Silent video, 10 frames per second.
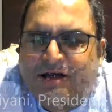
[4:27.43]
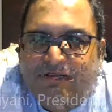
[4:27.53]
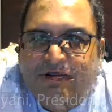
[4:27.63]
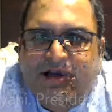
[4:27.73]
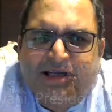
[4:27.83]

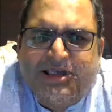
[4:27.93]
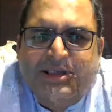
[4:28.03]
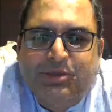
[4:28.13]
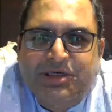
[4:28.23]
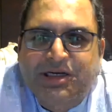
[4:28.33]
will the
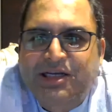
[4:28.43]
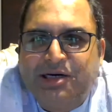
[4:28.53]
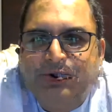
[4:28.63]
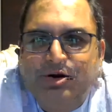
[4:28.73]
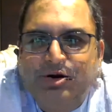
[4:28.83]
customer really
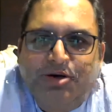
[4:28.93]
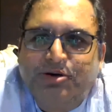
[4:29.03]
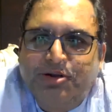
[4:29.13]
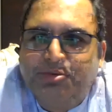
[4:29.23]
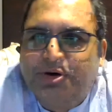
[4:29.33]
come tomorrow
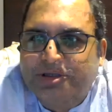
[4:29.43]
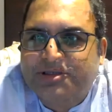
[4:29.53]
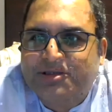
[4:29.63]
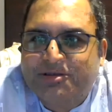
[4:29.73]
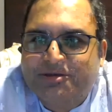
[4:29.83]
to the
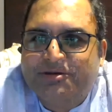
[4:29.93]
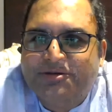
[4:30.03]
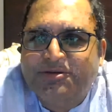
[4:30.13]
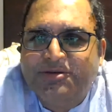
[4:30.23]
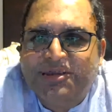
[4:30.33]
malls?
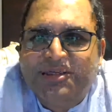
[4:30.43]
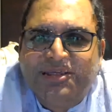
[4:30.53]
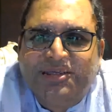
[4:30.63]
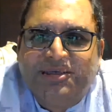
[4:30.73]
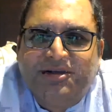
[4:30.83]

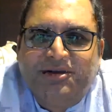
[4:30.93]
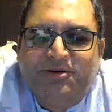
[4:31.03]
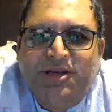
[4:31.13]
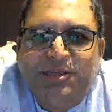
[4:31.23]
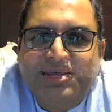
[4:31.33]

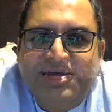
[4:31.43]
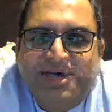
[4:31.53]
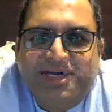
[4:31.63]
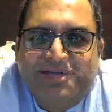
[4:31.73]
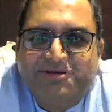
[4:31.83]
Will he be
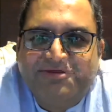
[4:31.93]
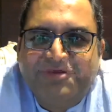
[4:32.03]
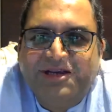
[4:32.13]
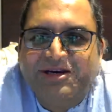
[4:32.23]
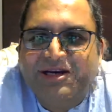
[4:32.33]
there? Will
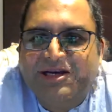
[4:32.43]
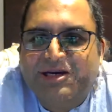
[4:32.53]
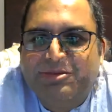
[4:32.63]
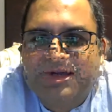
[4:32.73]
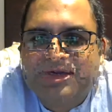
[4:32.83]
he really
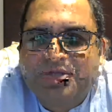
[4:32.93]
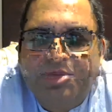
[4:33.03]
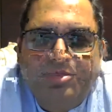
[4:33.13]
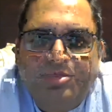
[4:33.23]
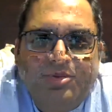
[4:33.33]
come and
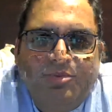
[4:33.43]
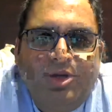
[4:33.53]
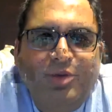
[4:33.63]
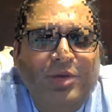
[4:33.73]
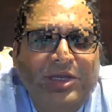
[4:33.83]
shop?
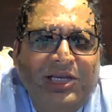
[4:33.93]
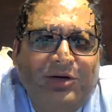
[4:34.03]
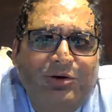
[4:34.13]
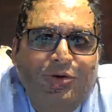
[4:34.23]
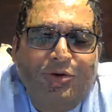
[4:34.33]
What do we need
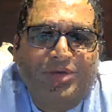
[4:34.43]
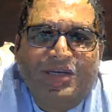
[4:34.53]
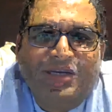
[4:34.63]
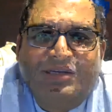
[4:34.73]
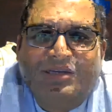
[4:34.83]
to do to
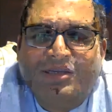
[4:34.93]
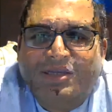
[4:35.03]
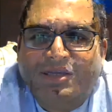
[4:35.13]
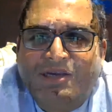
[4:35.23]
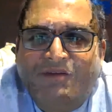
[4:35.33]
create
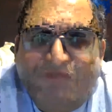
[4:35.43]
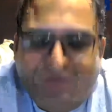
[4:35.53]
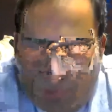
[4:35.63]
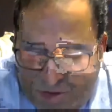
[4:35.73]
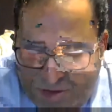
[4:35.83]

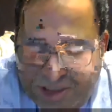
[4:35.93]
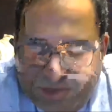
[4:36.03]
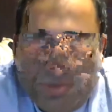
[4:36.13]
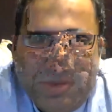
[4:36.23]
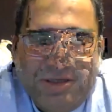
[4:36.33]
comfort among him?